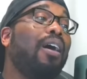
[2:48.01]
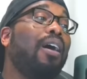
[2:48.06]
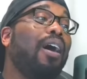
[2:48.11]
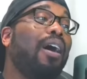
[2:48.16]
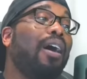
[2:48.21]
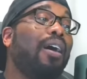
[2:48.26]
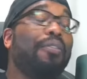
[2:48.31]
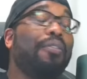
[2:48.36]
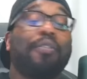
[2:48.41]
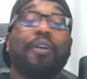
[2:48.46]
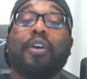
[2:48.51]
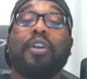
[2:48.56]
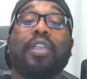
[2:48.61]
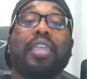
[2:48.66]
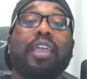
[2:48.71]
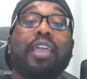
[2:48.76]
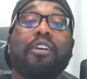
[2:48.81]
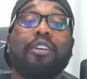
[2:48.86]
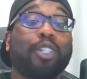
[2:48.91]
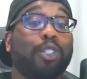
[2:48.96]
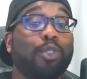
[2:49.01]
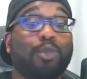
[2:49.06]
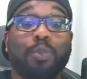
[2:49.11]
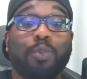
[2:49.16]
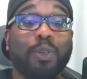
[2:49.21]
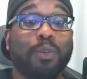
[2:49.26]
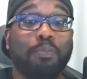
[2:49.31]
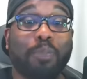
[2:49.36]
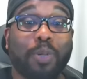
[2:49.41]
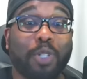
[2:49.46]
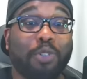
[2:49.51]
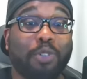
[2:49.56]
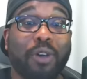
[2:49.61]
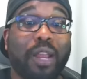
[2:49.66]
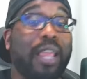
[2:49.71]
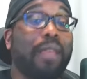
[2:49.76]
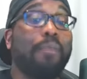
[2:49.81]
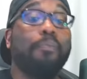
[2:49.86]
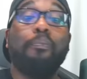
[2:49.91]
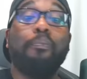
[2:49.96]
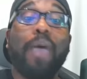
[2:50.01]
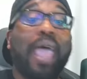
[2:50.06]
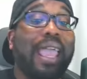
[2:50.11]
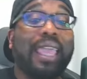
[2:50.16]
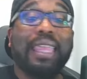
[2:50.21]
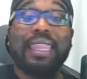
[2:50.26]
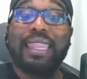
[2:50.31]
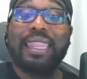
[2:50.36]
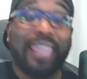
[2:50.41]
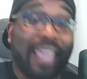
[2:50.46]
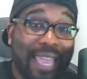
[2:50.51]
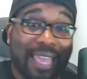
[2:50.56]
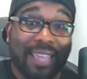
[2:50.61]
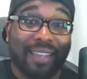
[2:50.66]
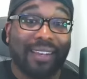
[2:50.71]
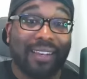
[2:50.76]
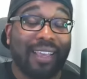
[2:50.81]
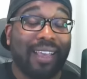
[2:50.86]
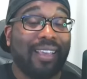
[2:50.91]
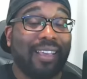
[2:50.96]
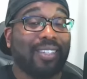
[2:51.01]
uh, their characters were portrayed back then.